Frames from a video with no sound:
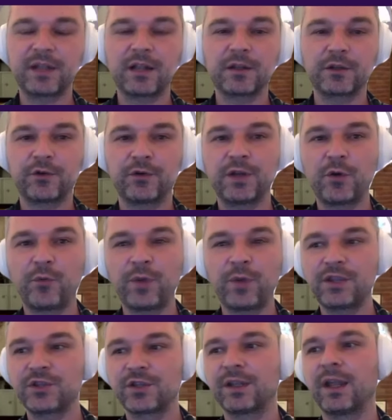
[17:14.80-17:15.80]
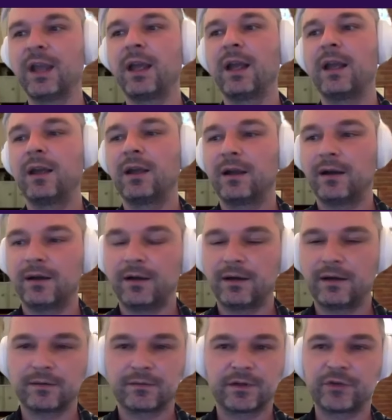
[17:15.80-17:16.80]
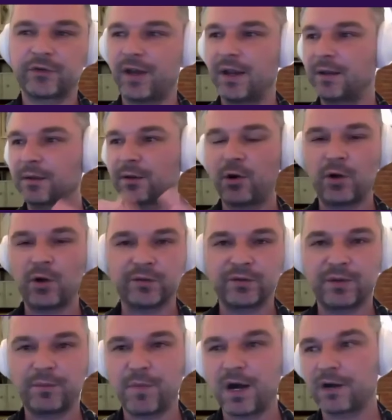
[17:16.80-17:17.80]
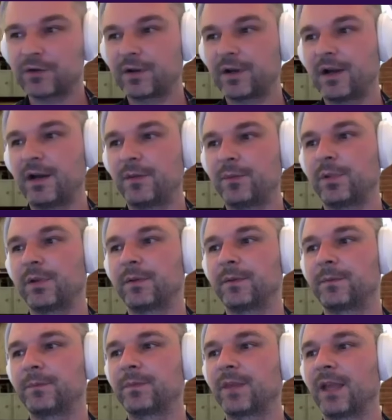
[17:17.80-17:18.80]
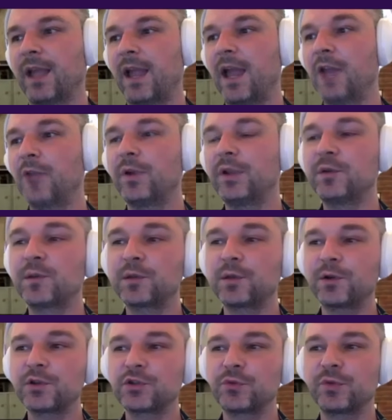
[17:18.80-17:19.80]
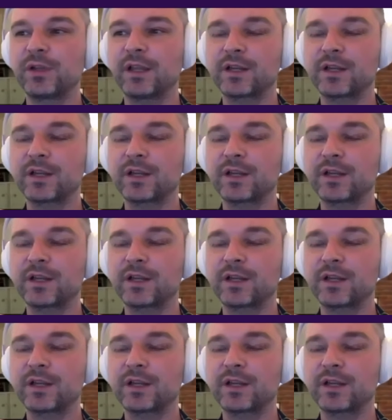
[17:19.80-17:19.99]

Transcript: Algolia widget creates all the markup. And when you search, you will